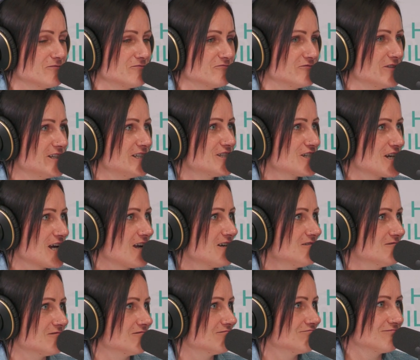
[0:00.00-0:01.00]
reach
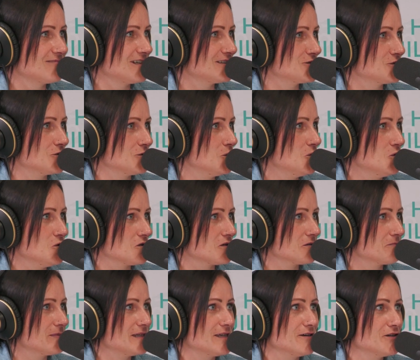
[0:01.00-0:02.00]
out and
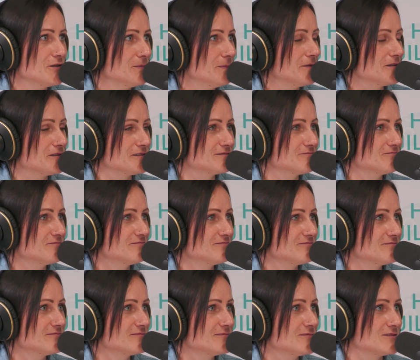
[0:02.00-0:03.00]
talk, be open.
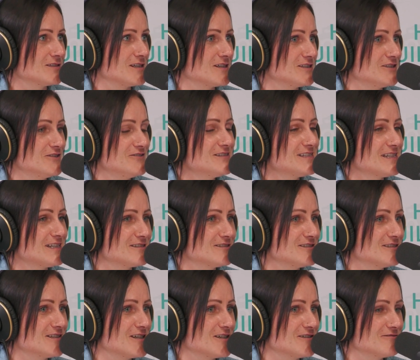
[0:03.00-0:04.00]
And like you said,
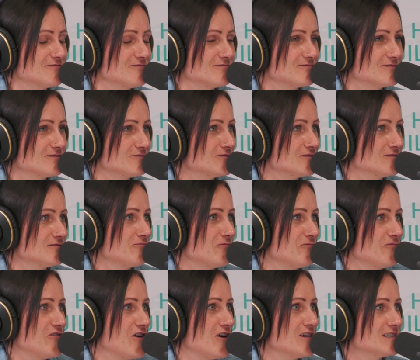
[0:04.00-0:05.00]

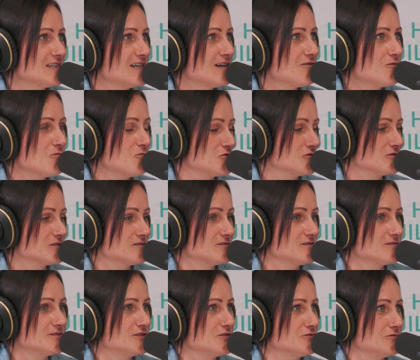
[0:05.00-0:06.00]
find out
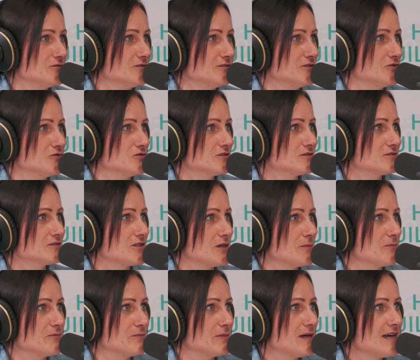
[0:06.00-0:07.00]
what's your
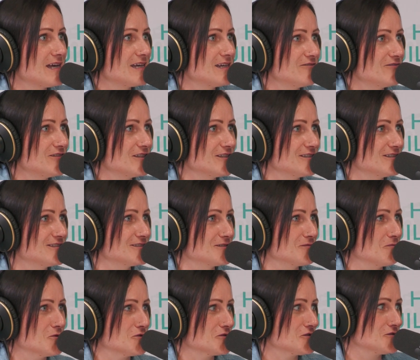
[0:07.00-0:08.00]
type of behaviours
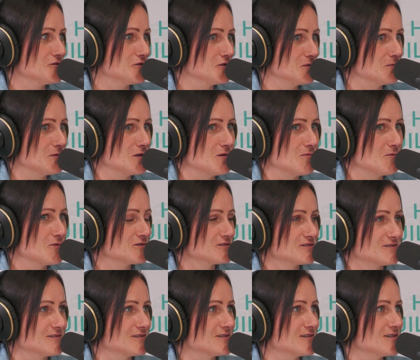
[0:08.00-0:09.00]
and what's normal and
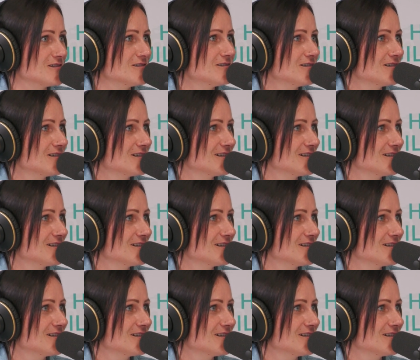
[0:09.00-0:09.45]
what's not.